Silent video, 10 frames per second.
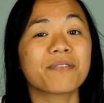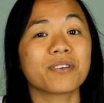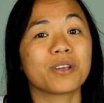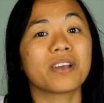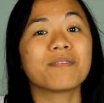for
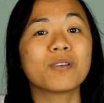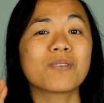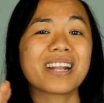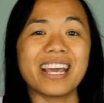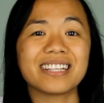you if you
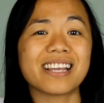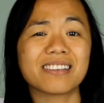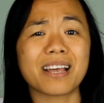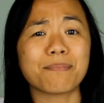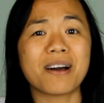want to head down
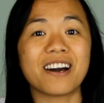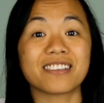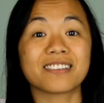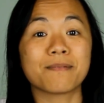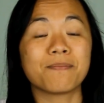that path.
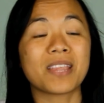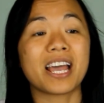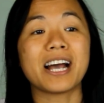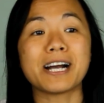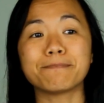
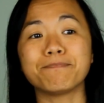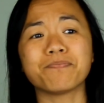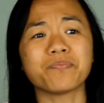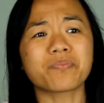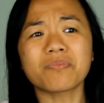And
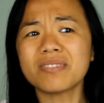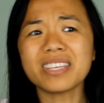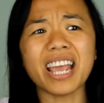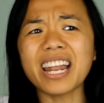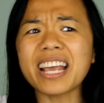
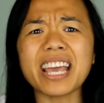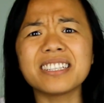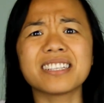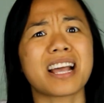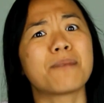I guess
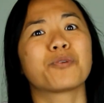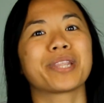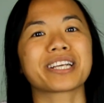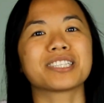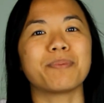it's come with
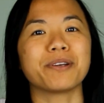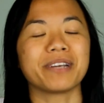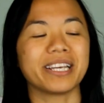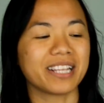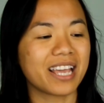
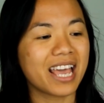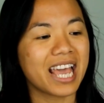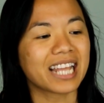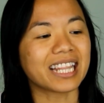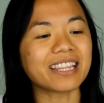experience.
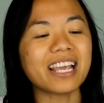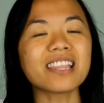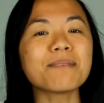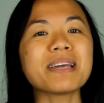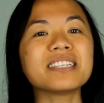Now the
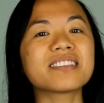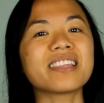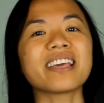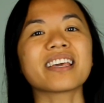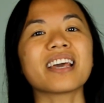other major
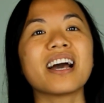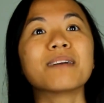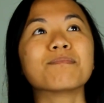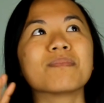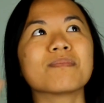thing,
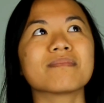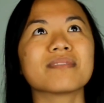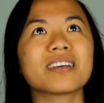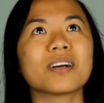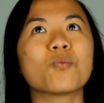
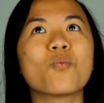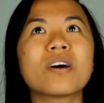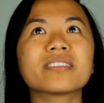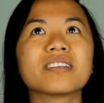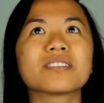
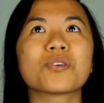what the